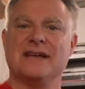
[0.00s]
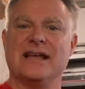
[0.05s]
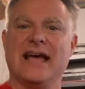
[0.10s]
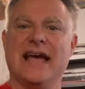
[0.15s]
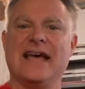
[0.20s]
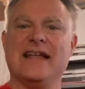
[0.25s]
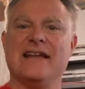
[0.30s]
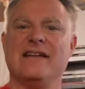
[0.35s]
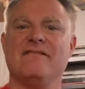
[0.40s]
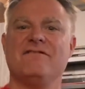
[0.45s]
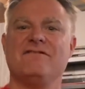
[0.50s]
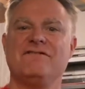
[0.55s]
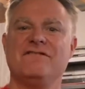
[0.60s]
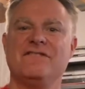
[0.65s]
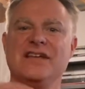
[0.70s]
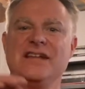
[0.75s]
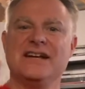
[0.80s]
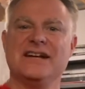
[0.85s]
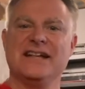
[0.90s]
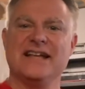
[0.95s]
an
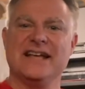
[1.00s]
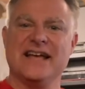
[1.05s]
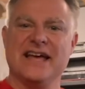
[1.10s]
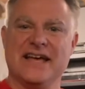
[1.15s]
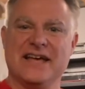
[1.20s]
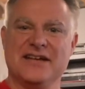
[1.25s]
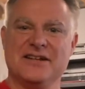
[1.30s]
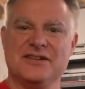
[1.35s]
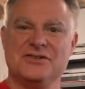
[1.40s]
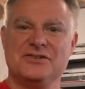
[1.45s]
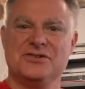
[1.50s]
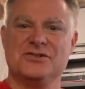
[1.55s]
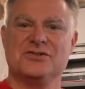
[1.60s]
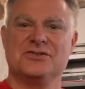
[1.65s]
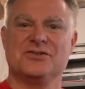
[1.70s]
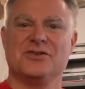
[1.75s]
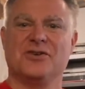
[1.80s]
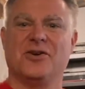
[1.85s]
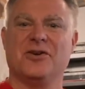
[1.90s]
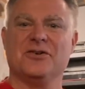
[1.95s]
infinity edge
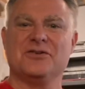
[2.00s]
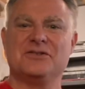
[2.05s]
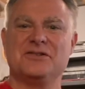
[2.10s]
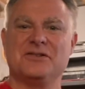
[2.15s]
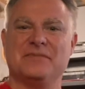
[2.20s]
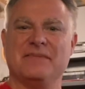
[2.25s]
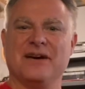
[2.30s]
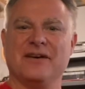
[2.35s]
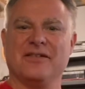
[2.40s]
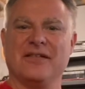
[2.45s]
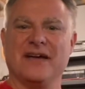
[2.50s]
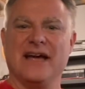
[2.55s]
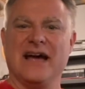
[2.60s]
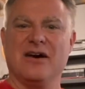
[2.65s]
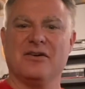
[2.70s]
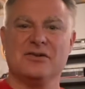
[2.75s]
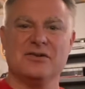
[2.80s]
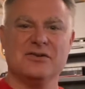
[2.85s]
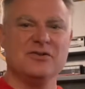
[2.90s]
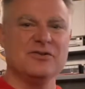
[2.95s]
onto my
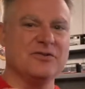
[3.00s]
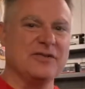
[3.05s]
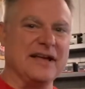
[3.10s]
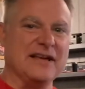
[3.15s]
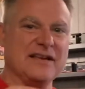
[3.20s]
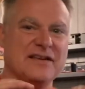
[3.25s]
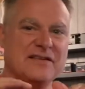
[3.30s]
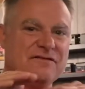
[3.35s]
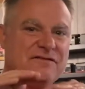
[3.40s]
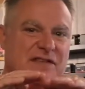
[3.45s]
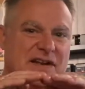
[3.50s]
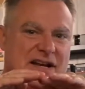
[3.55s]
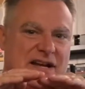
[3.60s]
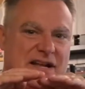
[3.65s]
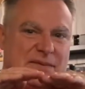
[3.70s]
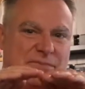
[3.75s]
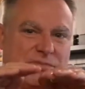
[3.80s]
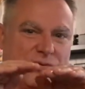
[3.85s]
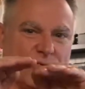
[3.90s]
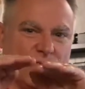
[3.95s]
layout? Like
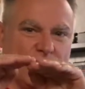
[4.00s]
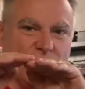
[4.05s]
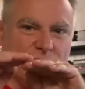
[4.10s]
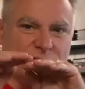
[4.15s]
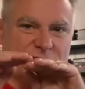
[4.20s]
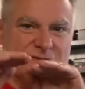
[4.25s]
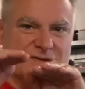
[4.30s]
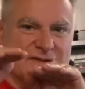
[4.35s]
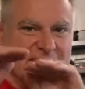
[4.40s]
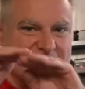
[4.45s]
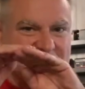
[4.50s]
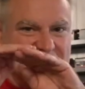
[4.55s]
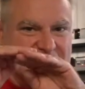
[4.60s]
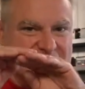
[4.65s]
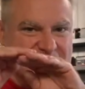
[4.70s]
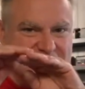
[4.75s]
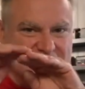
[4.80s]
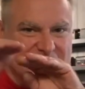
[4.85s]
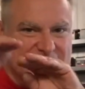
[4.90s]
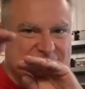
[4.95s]
infinity pools, like
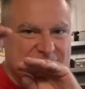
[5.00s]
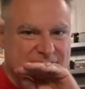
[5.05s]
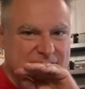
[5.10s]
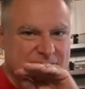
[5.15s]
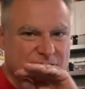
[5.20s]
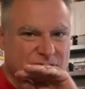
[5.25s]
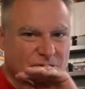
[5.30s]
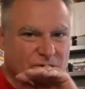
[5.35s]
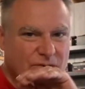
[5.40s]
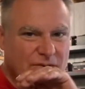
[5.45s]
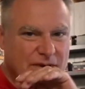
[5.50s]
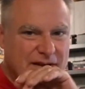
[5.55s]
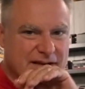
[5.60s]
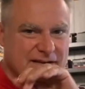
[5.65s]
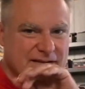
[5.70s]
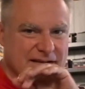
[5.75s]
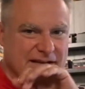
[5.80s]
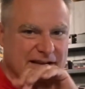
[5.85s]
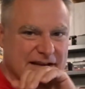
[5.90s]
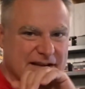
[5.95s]
they just keep going
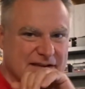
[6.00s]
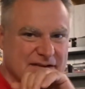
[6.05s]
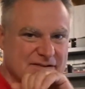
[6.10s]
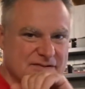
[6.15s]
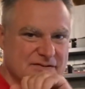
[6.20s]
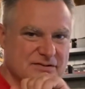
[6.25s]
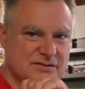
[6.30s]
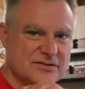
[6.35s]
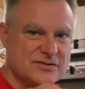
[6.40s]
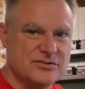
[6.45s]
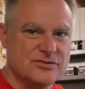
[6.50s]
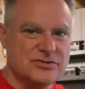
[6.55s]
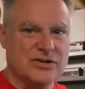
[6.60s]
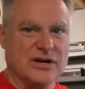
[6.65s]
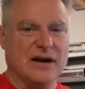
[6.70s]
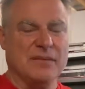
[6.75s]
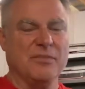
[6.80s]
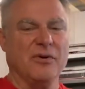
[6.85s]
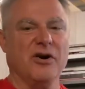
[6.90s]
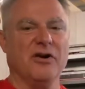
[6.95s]
and they
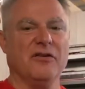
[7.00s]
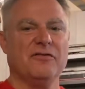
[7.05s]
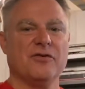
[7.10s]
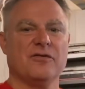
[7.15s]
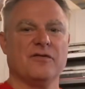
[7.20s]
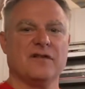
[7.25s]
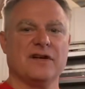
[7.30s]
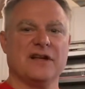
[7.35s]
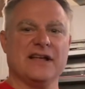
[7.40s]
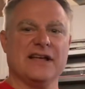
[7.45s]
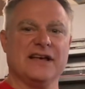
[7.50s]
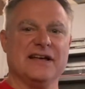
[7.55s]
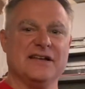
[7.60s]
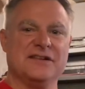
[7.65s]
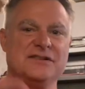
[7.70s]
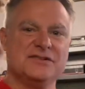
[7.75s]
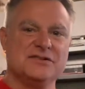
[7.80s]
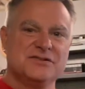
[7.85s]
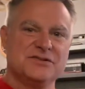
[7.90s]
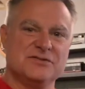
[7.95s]
drop off over the
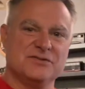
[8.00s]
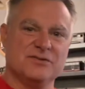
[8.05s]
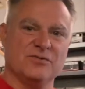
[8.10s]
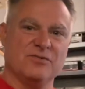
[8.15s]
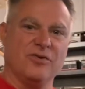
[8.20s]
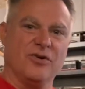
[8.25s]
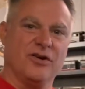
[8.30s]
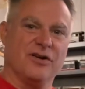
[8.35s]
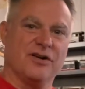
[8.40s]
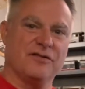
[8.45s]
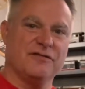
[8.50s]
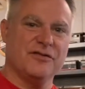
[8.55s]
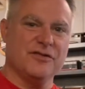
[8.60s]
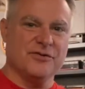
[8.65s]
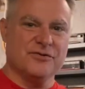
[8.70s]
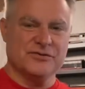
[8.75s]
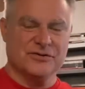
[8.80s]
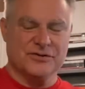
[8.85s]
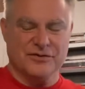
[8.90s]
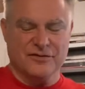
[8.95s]
edge, the water
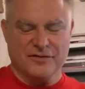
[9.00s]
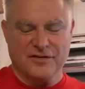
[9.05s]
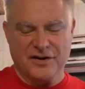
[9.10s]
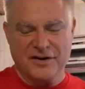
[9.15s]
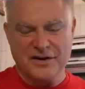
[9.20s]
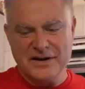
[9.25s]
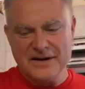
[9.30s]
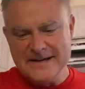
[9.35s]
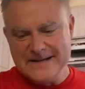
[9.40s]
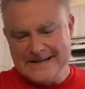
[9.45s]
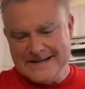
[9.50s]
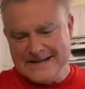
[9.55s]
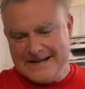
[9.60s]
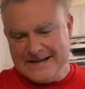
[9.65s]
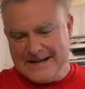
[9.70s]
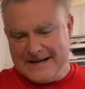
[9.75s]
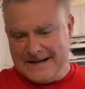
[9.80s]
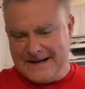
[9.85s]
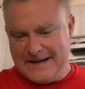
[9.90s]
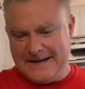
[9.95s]
flows over.
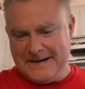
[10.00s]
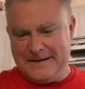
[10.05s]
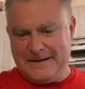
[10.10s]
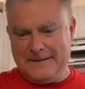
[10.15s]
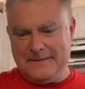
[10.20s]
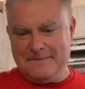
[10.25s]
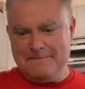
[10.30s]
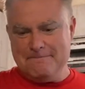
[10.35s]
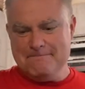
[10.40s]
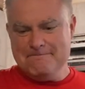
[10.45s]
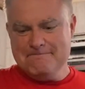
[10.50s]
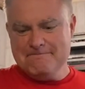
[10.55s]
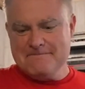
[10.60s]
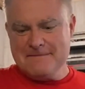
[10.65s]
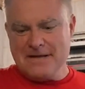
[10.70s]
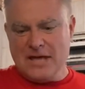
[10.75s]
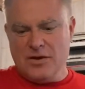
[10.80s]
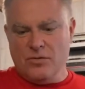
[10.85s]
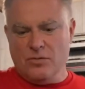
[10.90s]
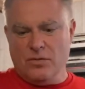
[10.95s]

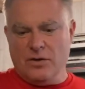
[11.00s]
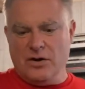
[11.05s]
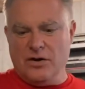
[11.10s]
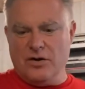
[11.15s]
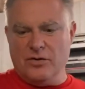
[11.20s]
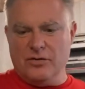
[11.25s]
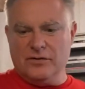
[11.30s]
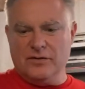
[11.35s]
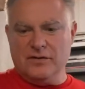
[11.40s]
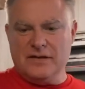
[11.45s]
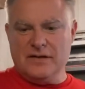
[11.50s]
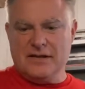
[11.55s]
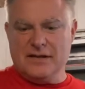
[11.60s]
Well,